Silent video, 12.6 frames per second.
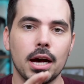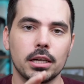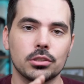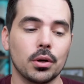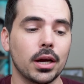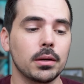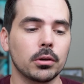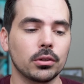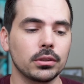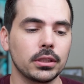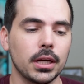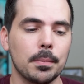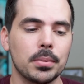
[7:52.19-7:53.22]
So I am
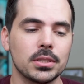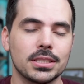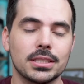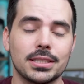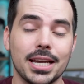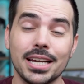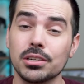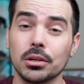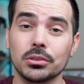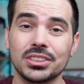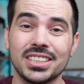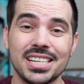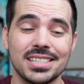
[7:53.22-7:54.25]
currently up
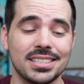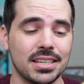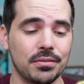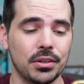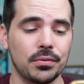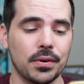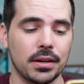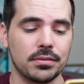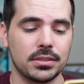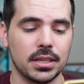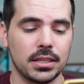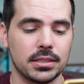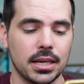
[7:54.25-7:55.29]

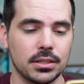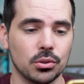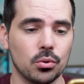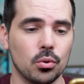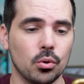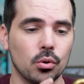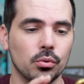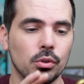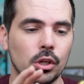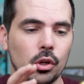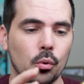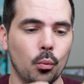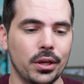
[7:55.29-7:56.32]
$10.75 as a whole
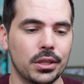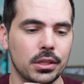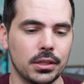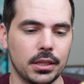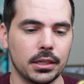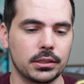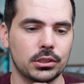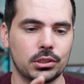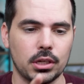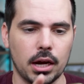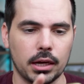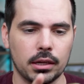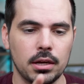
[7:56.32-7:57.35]
with this
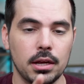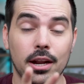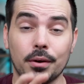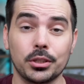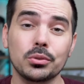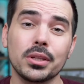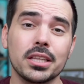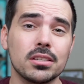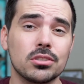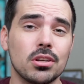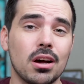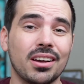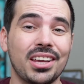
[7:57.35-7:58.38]
stock. Now, I do like this
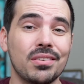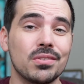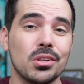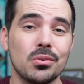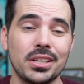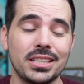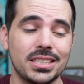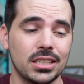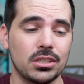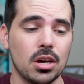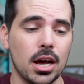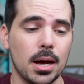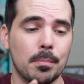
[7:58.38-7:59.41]
stock, even though they did
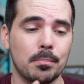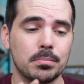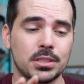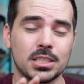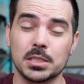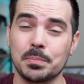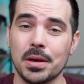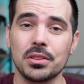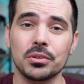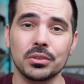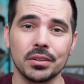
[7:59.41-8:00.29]
suspend their